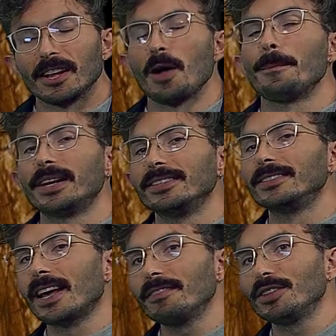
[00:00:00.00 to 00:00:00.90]
But
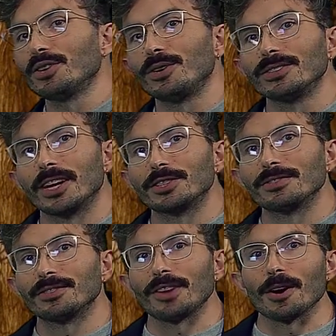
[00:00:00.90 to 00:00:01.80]
instead of the cold touch of
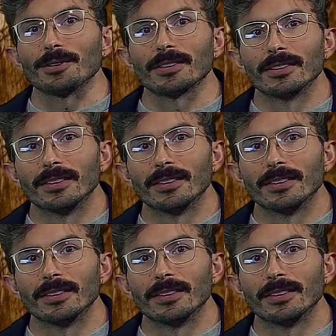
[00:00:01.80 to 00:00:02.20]
stone,